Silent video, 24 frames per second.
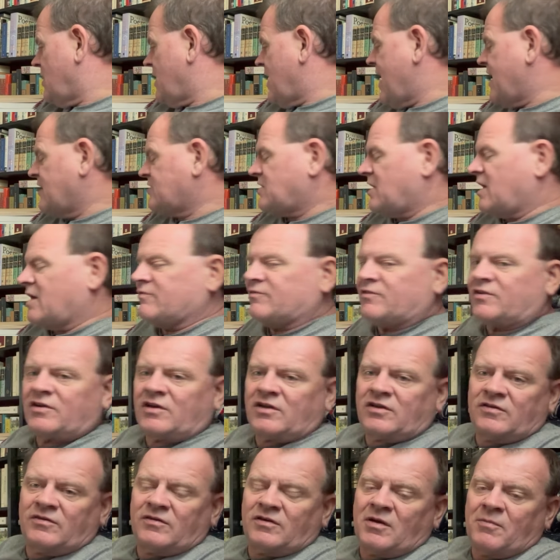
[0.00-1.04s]
I actually have the
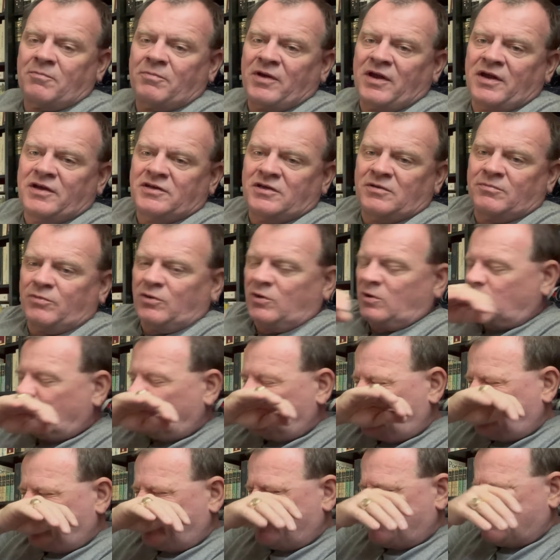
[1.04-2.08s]
companion book
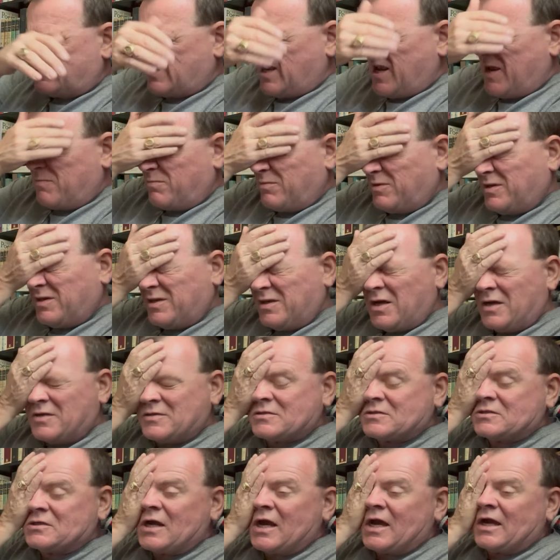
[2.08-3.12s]
with the same
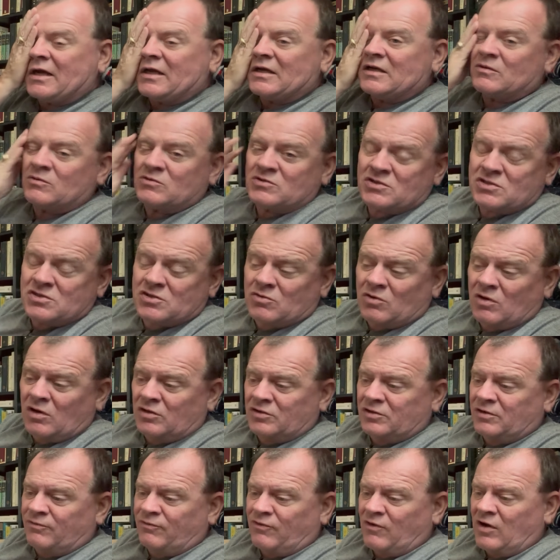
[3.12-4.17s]
dust jacket, and I was
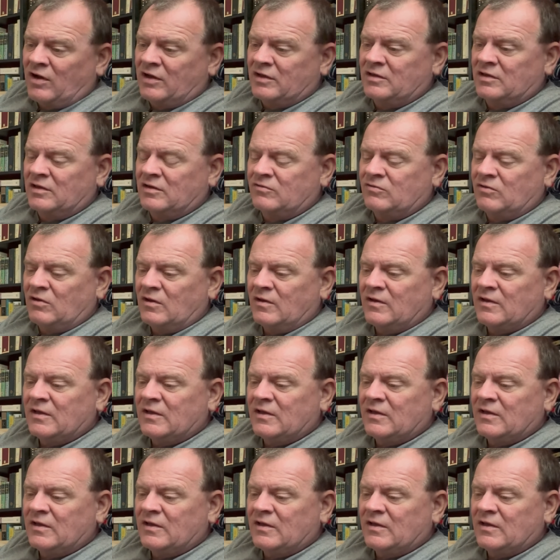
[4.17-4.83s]
thrilled to find this.